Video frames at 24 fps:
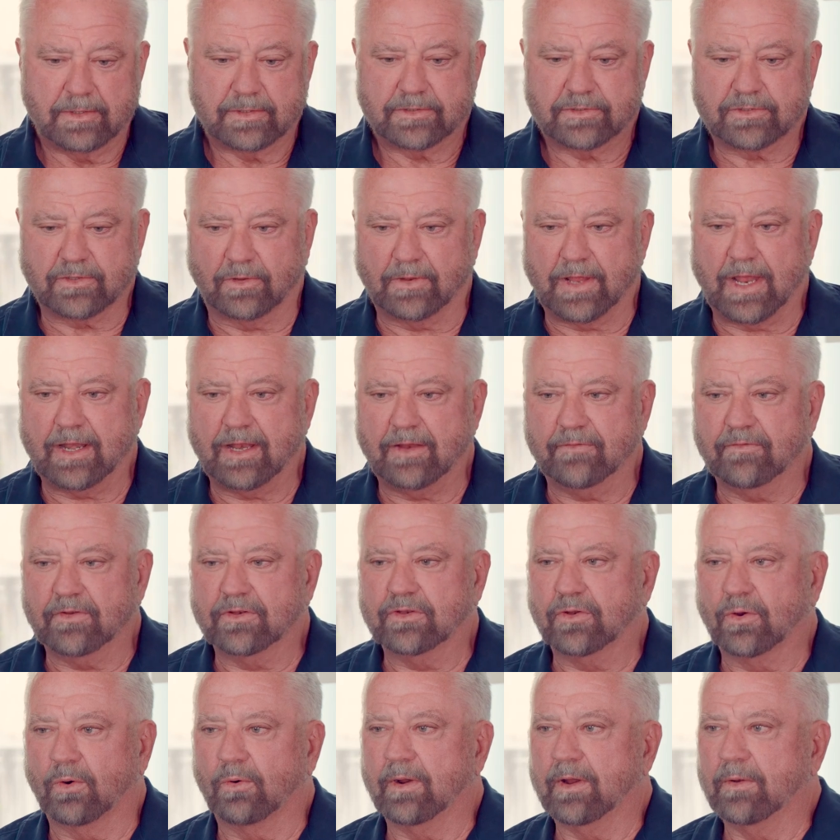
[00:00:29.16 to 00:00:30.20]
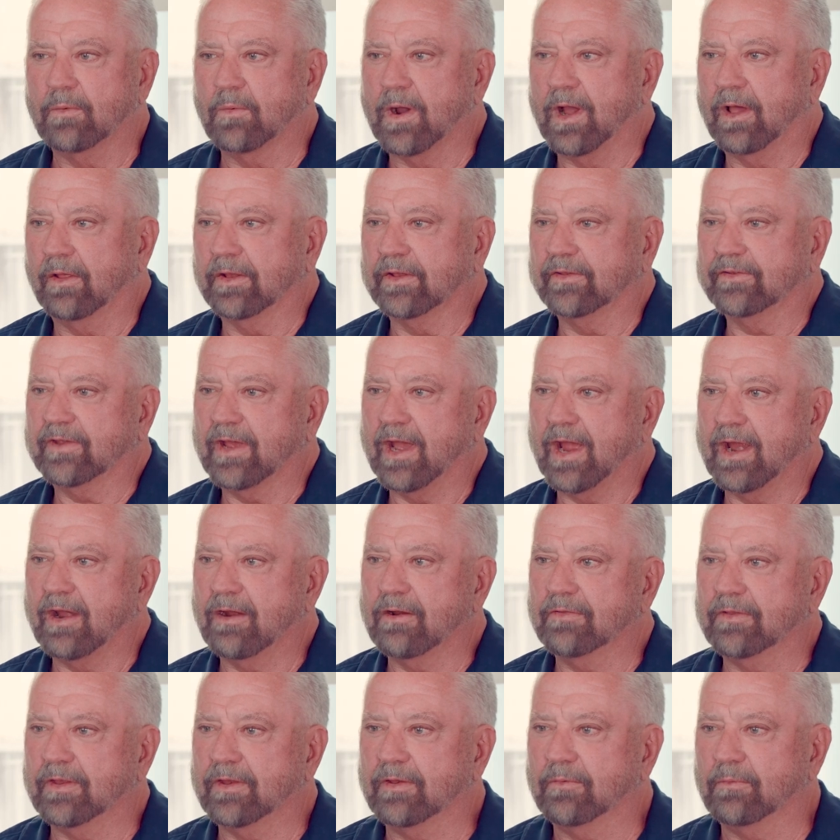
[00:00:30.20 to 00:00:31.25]
So that inventory, while it's
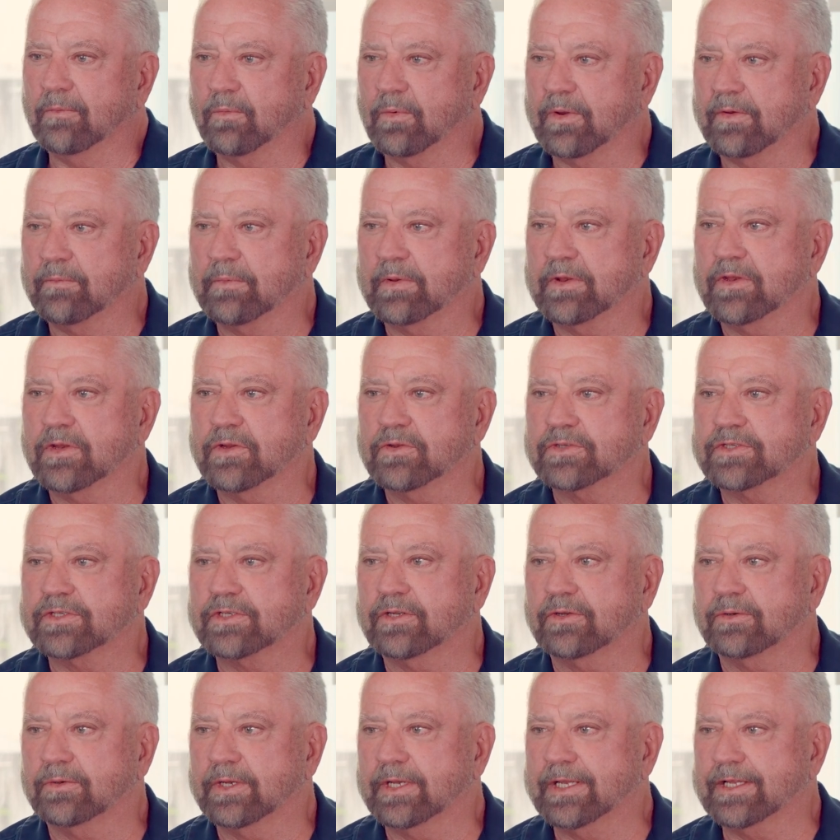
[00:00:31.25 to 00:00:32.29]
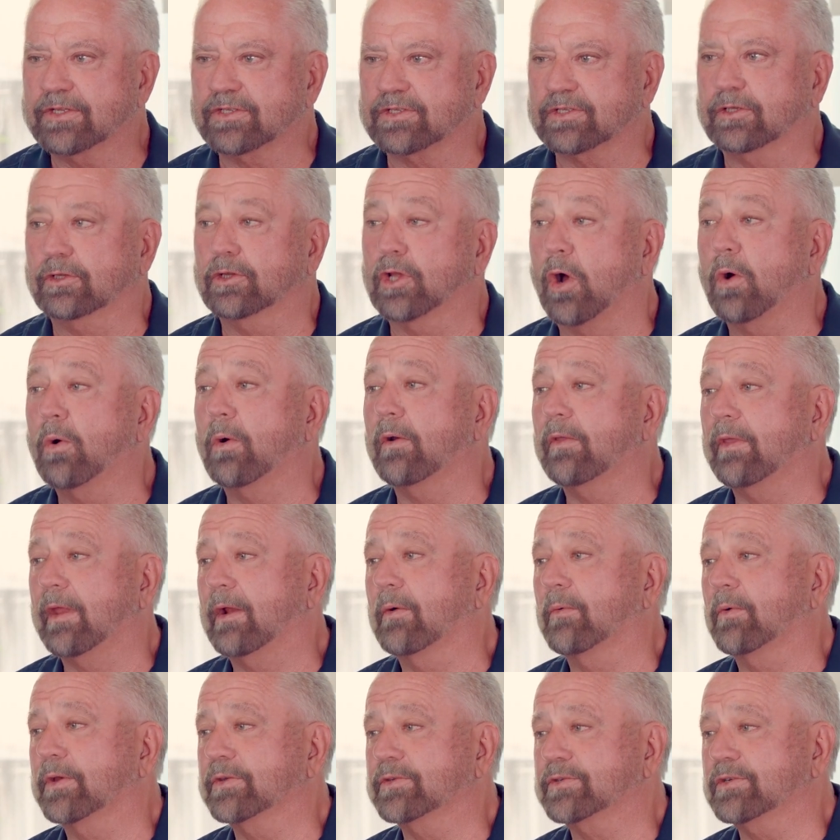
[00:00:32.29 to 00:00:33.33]
higher than we've been used to, it is lower than
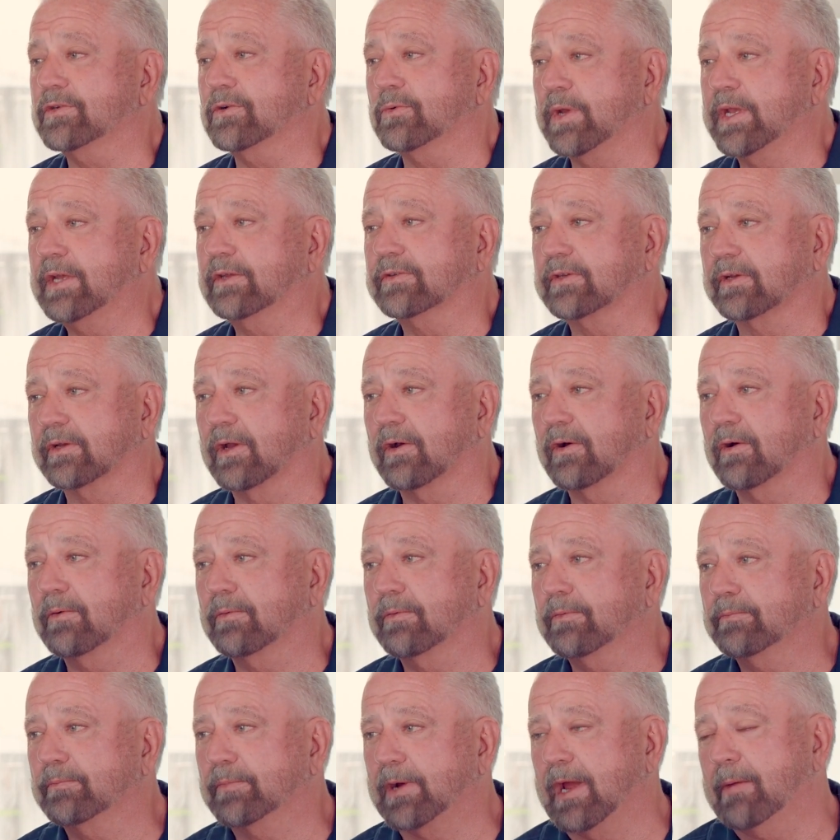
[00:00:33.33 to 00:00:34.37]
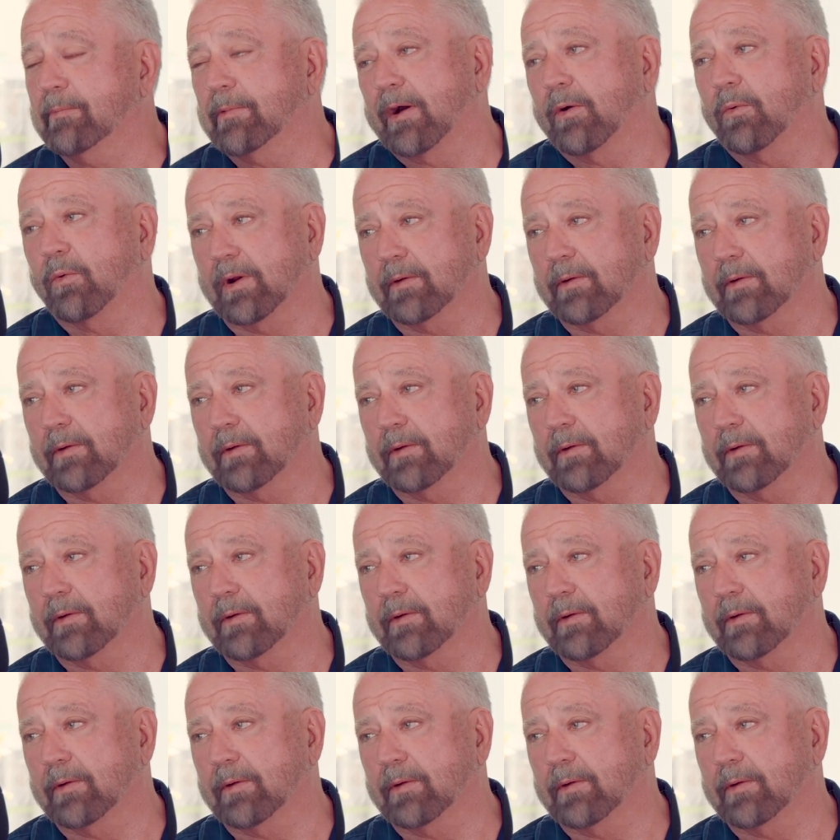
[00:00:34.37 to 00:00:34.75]
it was 2 weeks ago by about